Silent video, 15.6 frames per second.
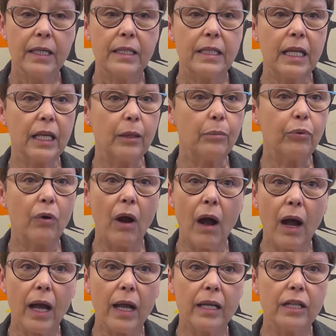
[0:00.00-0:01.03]
take
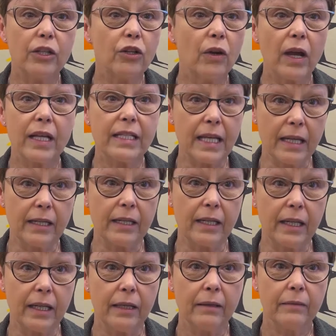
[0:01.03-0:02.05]
pride in your
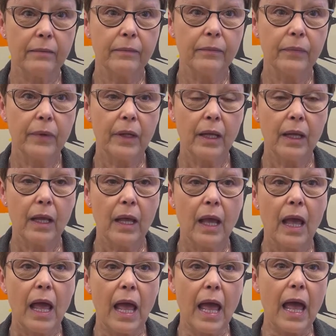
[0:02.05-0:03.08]
identity,
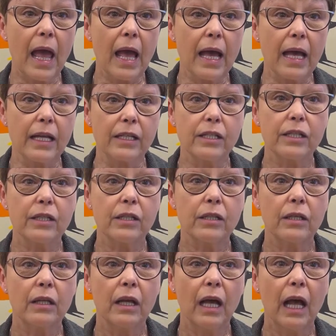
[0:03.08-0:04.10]
and
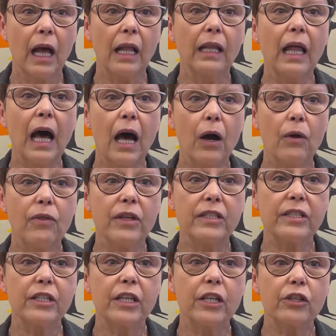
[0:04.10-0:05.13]
allow the
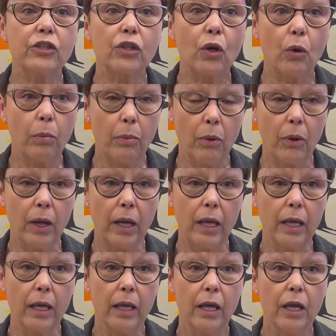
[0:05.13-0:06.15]
Siksopoi
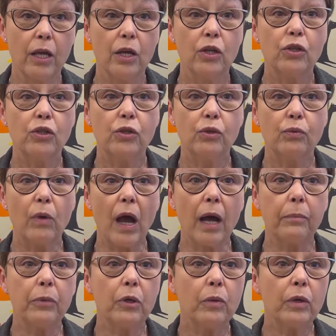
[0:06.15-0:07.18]
to
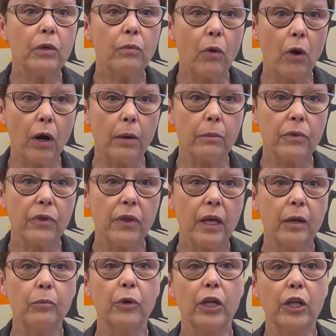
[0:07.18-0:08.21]
wrap you in warmth
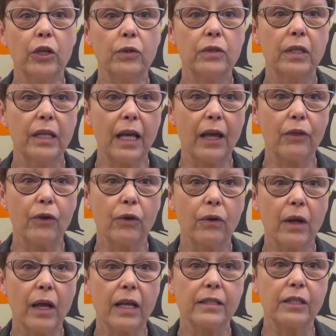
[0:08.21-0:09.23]
and bring you
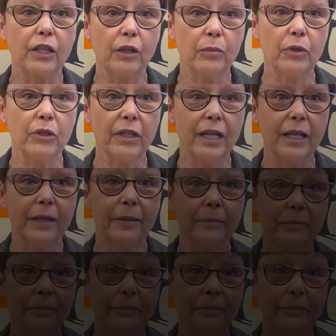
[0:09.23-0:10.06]
together as a community.